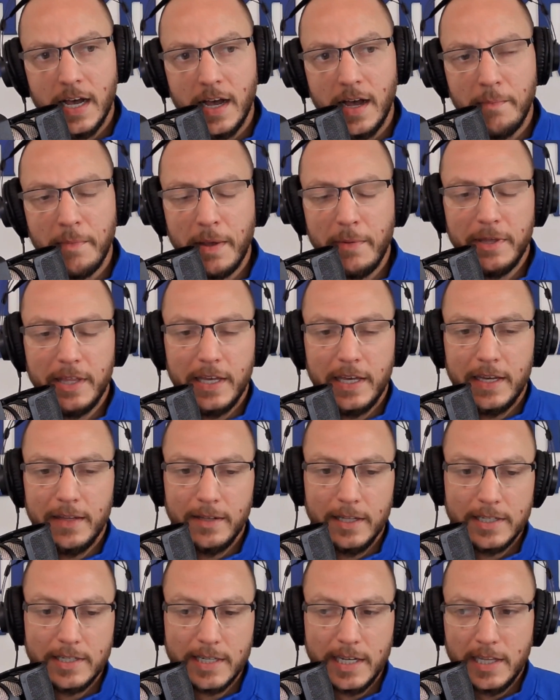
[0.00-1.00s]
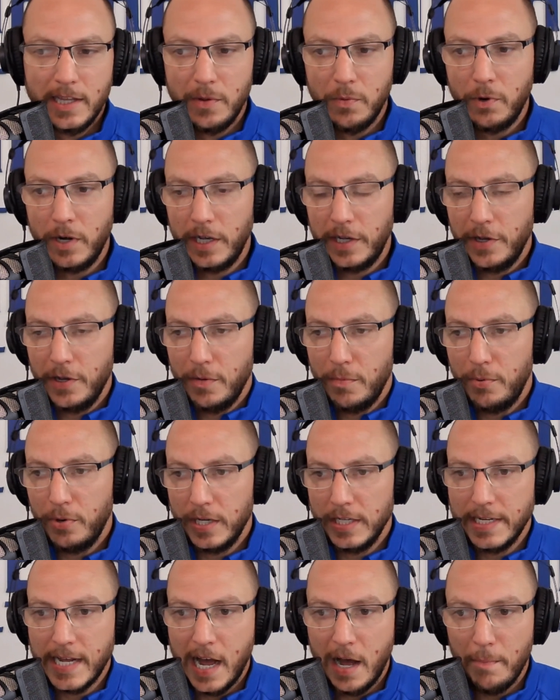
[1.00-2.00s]
Let's say they want to go
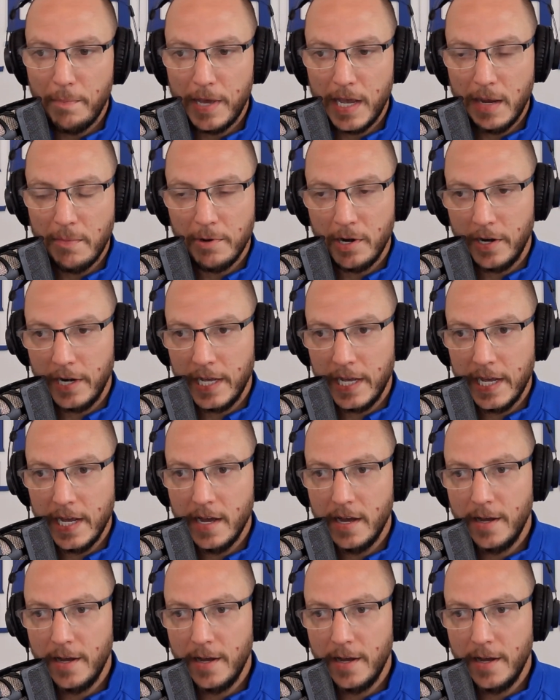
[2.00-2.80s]
put a down payment on